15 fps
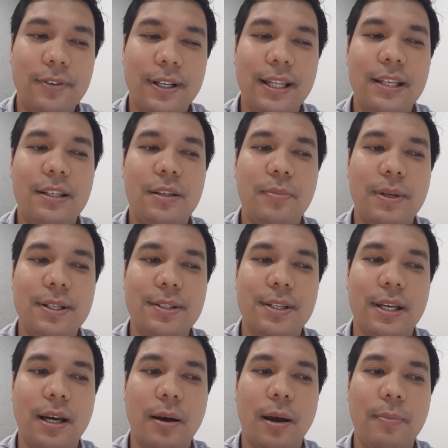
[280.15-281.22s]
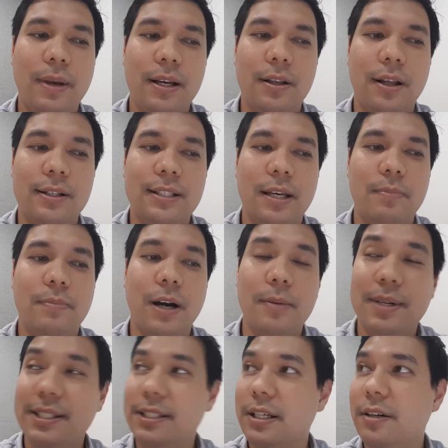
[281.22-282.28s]
I think you meant to say I make a latte by
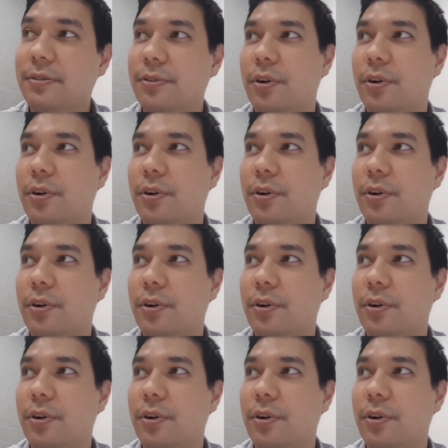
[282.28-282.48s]
myself,